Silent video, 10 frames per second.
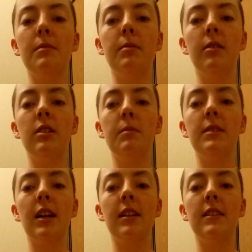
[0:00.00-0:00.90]
of programs
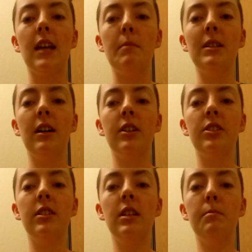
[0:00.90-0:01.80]
that can
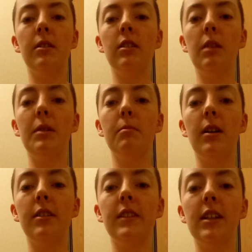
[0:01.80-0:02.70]
sabotage the deprogramming
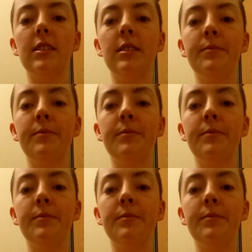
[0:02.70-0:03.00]
process.